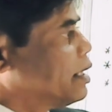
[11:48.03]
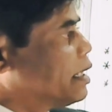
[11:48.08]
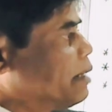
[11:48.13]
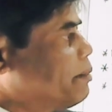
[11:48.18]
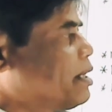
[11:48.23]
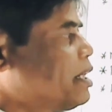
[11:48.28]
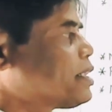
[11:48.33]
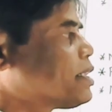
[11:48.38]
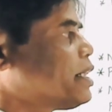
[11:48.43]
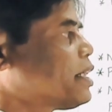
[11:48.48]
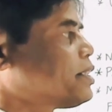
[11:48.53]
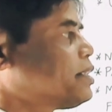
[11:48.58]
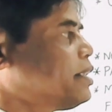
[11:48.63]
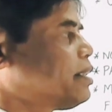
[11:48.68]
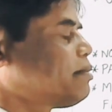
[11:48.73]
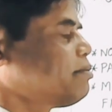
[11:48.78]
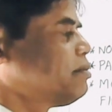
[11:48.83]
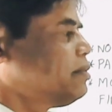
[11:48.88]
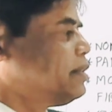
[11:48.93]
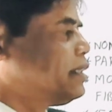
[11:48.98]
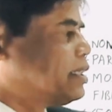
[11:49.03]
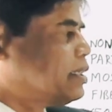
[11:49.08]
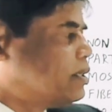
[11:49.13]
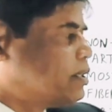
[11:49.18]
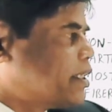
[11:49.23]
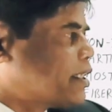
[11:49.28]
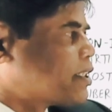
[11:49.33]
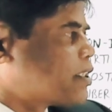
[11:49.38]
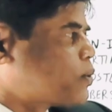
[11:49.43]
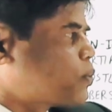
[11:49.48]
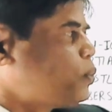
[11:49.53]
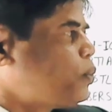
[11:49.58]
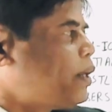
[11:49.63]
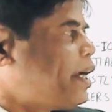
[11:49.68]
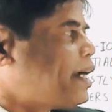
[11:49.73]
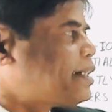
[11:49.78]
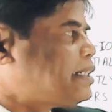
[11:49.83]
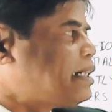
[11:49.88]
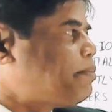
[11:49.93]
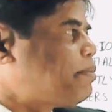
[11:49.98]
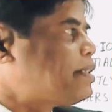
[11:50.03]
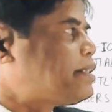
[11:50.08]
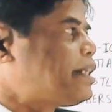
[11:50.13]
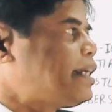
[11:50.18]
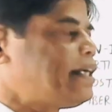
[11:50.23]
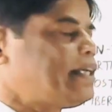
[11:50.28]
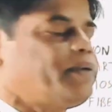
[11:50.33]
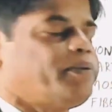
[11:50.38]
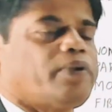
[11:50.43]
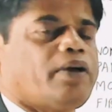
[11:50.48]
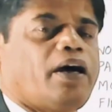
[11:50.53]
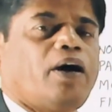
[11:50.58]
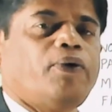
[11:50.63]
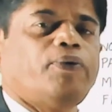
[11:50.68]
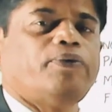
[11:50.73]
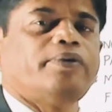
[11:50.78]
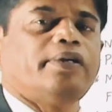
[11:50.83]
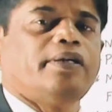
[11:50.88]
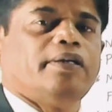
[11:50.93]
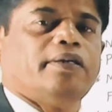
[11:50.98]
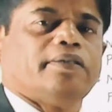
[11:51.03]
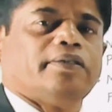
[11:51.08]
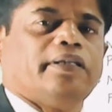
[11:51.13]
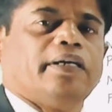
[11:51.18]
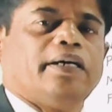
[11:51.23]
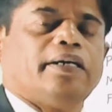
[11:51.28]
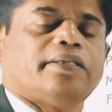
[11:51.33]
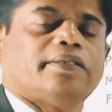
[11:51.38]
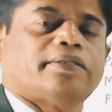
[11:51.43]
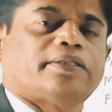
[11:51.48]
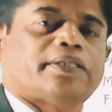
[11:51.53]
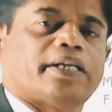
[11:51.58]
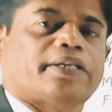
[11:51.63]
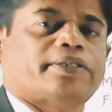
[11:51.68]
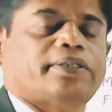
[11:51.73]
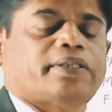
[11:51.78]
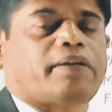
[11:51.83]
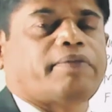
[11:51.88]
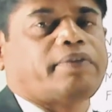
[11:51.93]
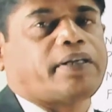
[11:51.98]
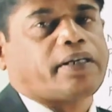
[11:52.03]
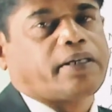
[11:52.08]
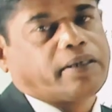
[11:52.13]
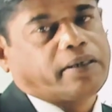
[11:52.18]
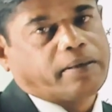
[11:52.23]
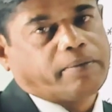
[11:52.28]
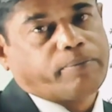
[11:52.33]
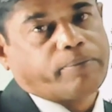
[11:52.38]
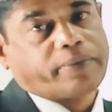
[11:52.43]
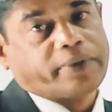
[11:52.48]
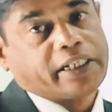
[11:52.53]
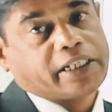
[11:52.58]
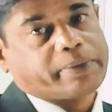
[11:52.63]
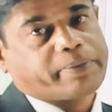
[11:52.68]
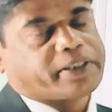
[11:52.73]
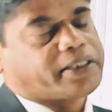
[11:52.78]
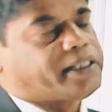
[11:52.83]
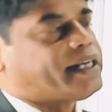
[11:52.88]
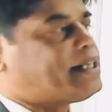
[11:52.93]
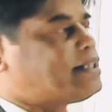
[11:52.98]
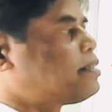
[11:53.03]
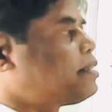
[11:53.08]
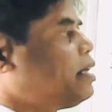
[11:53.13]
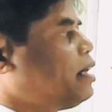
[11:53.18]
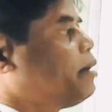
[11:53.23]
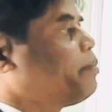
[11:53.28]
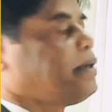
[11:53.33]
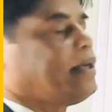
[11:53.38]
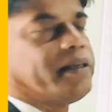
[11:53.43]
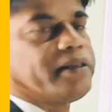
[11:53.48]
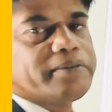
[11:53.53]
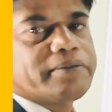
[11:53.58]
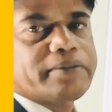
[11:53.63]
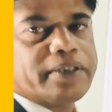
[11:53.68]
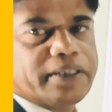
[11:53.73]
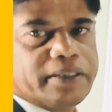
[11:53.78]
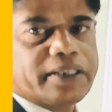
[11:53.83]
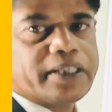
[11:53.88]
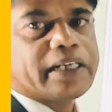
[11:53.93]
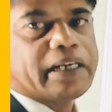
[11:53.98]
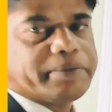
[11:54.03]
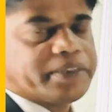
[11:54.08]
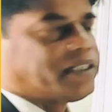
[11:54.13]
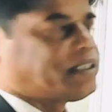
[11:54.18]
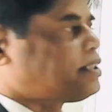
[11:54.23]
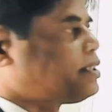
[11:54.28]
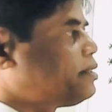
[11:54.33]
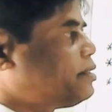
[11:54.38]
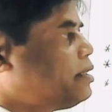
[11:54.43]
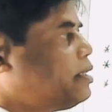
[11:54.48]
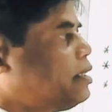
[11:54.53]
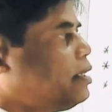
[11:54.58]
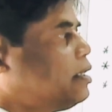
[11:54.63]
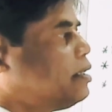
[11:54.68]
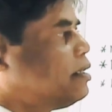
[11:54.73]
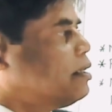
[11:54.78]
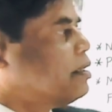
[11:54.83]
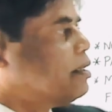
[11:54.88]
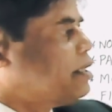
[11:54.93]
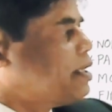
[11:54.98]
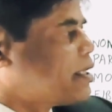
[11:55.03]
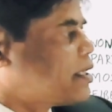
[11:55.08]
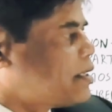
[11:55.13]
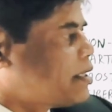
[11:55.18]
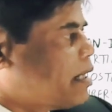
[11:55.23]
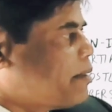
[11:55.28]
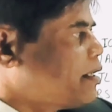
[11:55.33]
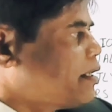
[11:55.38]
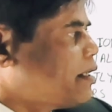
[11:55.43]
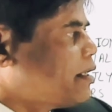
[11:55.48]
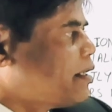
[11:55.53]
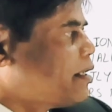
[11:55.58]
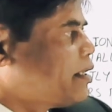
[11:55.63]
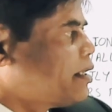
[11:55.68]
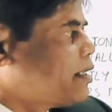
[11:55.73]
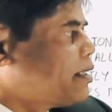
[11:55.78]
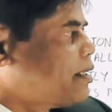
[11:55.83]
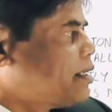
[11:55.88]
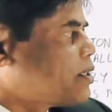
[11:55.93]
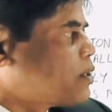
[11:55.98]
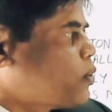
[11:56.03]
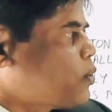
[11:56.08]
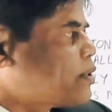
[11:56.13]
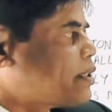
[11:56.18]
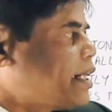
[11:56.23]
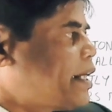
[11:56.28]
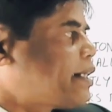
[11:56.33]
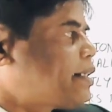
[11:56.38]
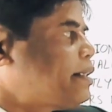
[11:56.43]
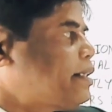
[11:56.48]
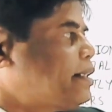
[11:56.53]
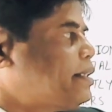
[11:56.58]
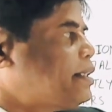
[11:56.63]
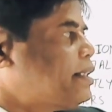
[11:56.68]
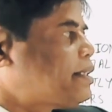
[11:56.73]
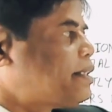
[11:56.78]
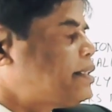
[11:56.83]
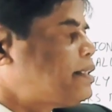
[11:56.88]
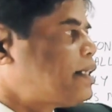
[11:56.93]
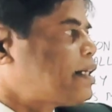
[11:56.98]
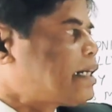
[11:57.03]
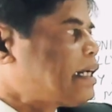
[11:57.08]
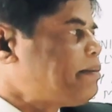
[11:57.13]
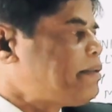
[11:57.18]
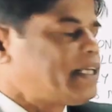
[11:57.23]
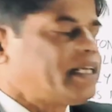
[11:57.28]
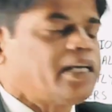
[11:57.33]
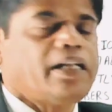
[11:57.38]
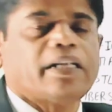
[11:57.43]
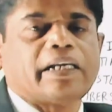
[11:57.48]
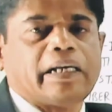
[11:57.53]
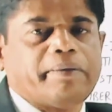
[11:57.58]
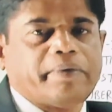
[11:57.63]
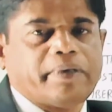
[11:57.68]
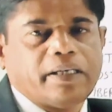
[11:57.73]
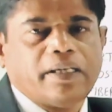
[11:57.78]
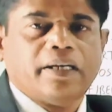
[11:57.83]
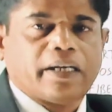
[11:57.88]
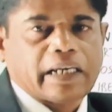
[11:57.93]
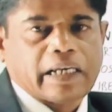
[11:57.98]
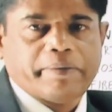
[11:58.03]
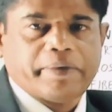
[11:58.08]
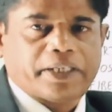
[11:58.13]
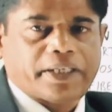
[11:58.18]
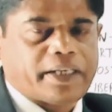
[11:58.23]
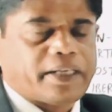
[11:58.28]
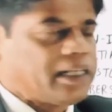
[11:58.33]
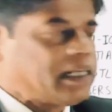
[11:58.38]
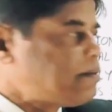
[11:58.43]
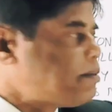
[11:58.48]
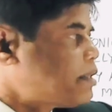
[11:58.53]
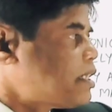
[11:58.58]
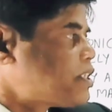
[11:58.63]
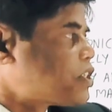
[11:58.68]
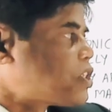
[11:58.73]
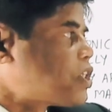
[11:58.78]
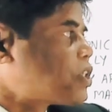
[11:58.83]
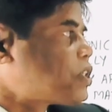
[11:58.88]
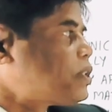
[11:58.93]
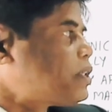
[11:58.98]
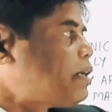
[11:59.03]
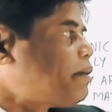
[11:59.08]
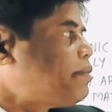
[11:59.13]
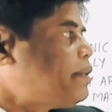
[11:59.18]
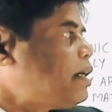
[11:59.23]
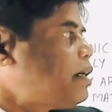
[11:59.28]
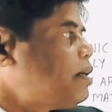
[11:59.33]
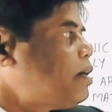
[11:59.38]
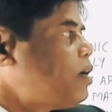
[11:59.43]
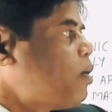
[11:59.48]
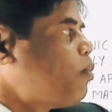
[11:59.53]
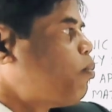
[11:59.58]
chemical structure, this two examples I give how the structure of the dispersed dyes appear in the chemistry. This looks like this is the chemical structure of the